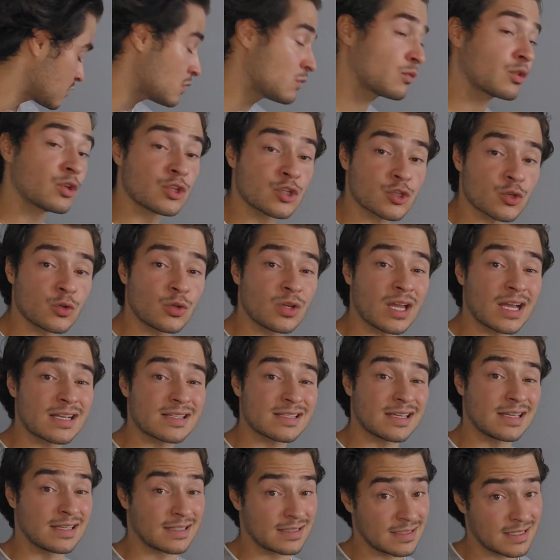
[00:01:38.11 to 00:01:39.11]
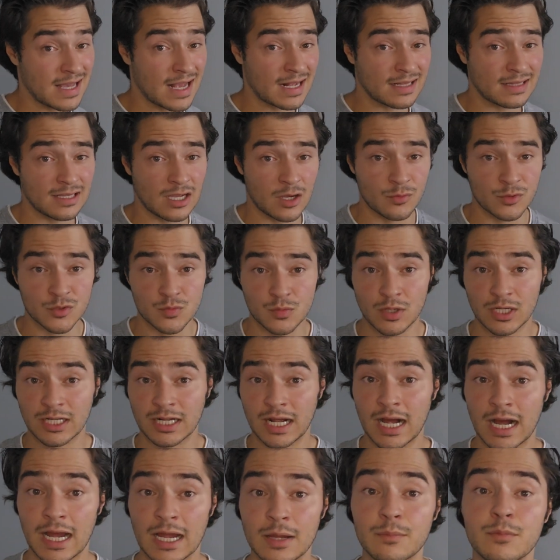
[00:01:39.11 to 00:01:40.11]
I'm going to show you guys exactly how much
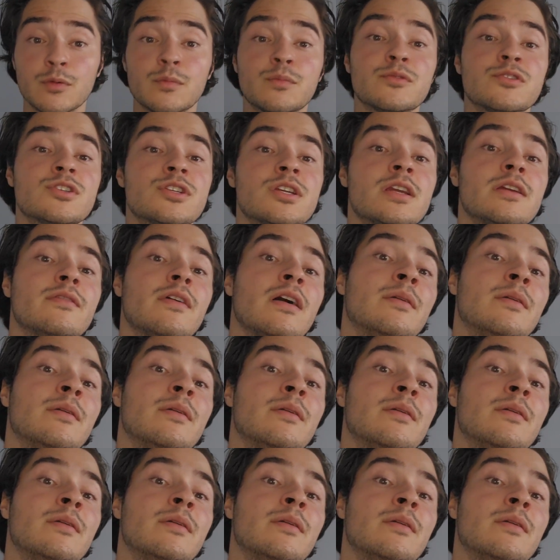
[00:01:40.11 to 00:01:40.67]
product I put per shave.